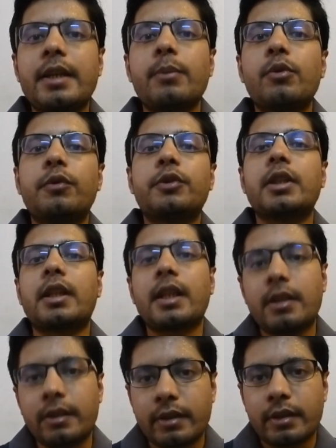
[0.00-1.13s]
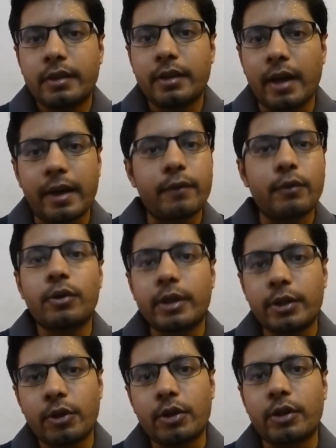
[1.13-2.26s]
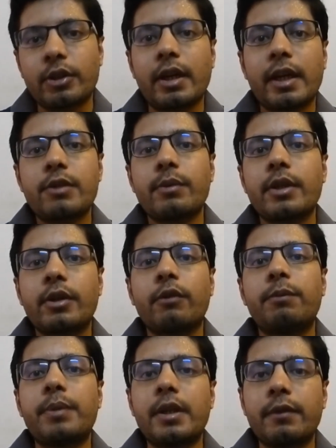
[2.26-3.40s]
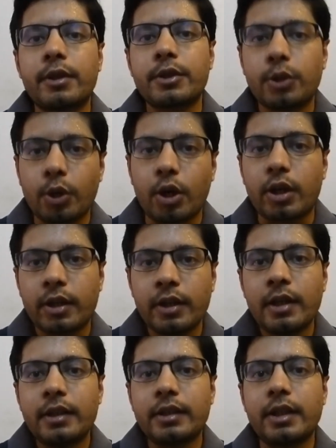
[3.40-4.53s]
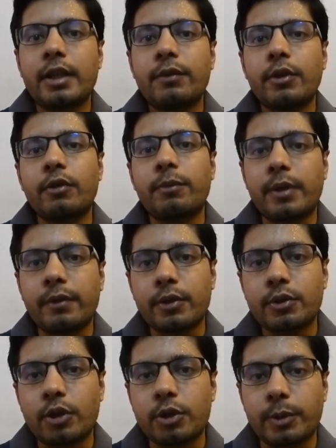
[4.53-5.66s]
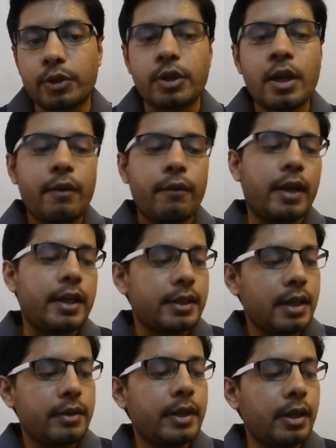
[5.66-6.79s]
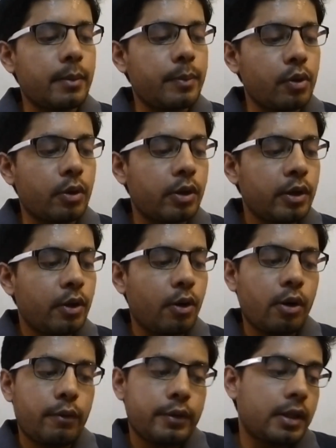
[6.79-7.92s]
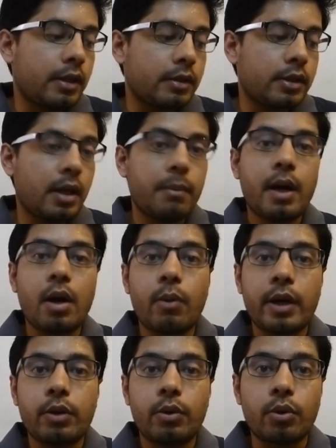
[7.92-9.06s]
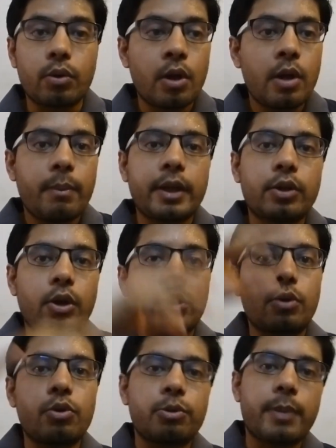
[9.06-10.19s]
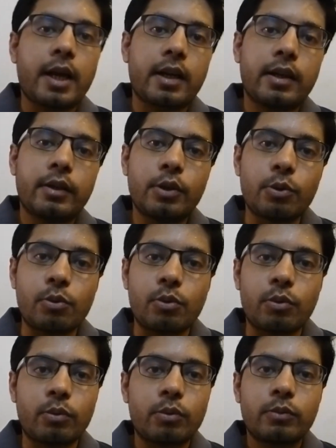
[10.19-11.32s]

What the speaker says: removes the clutter. I have already talked the network of previous thought, because when I start reading a book, all of a sudden, somehow, I don't know, my thought goes back to